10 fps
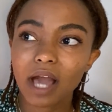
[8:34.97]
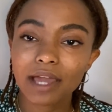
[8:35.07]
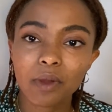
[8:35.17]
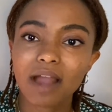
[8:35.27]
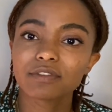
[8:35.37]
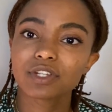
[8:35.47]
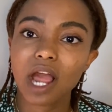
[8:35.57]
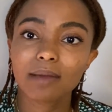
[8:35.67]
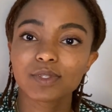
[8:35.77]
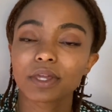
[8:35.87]
I don't have a
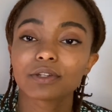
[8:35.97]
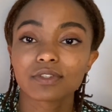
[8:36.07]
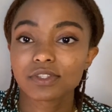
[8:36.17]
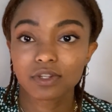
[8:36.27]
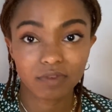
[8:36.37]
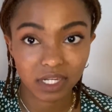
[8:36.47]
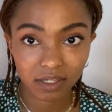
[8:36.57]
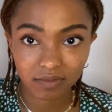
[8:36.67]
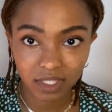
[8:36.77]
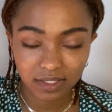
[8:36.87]
job, so I don't deserve any
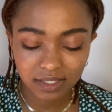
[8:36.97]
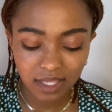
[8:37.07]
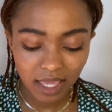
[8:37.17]
of this.